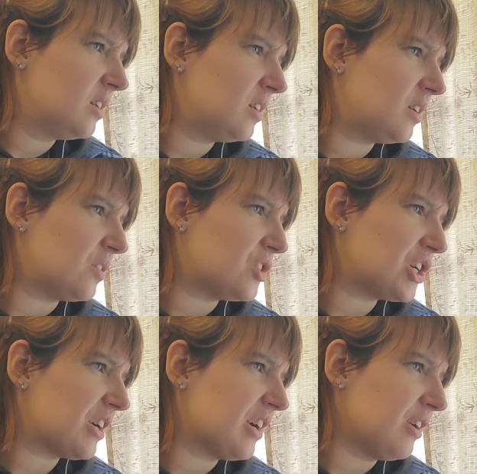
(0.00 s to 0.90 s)
Oh,
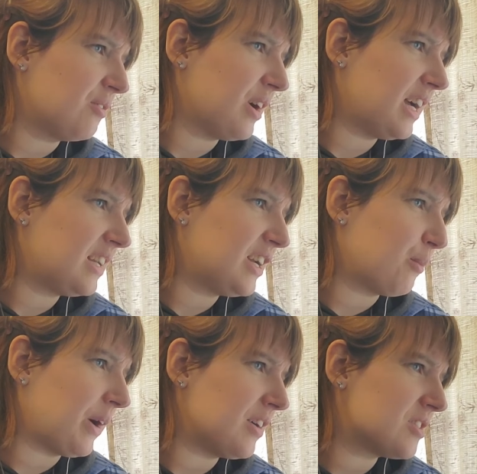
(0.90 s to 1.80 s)
Jared Radnick,
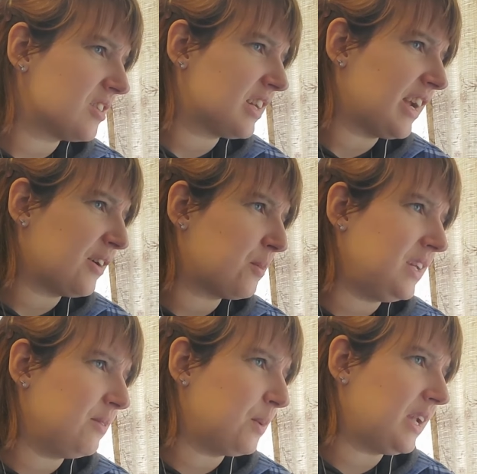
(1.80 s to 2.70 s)
Pirates of the
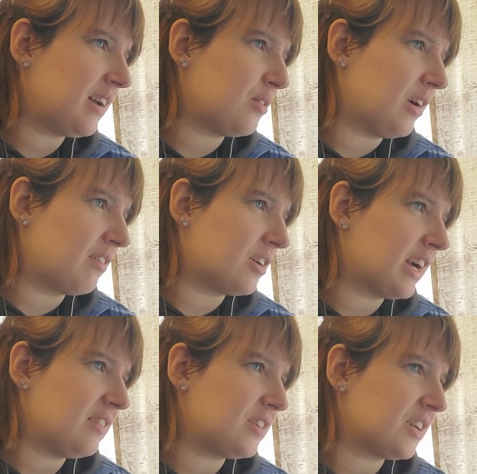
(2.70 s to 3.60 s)
Caribbean piano cover. I
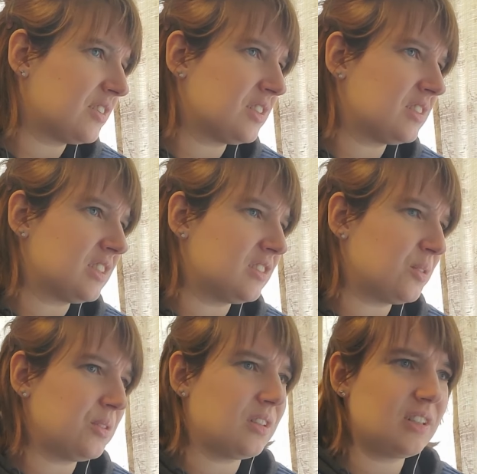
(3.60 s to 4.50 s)
haven't heard this in so
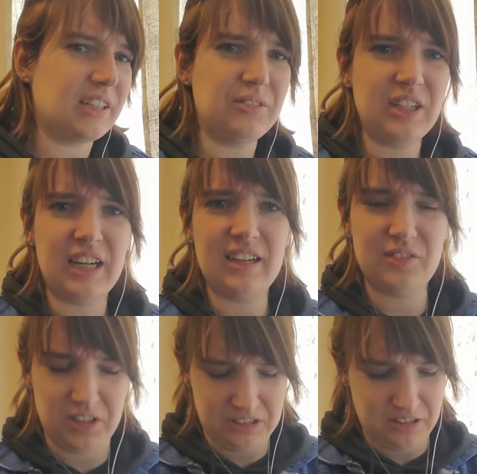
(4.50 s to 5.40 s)
long. I don't think I
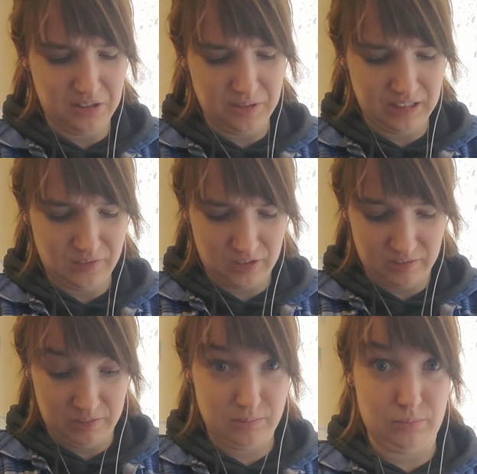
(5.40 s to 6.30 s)
ever listened to it. I don't
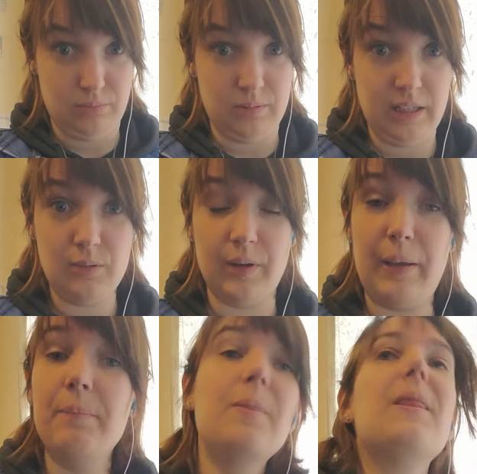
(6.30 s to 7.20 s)
know. Anyway.
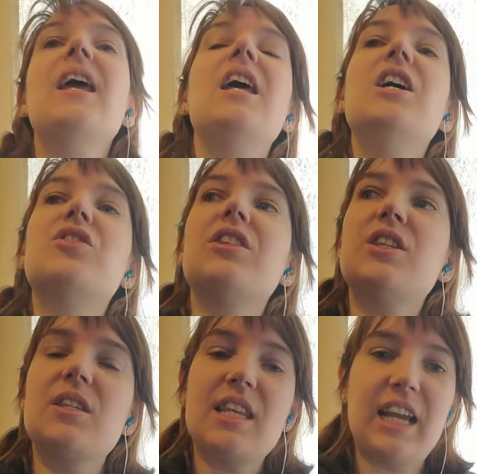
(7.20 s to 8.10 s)
So
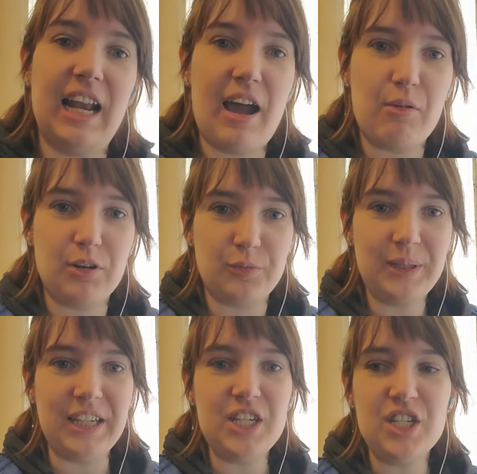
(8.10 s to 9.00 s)
this is like an hour of
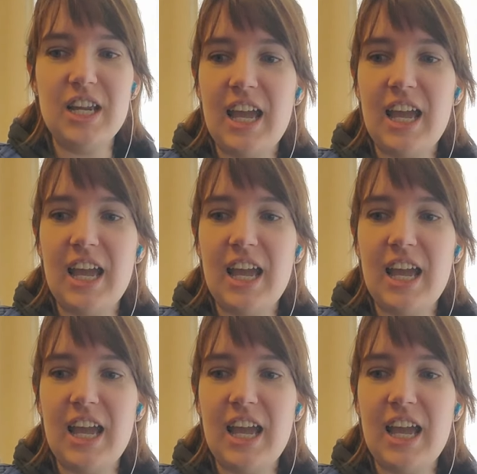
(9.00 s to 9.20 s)
Bleach.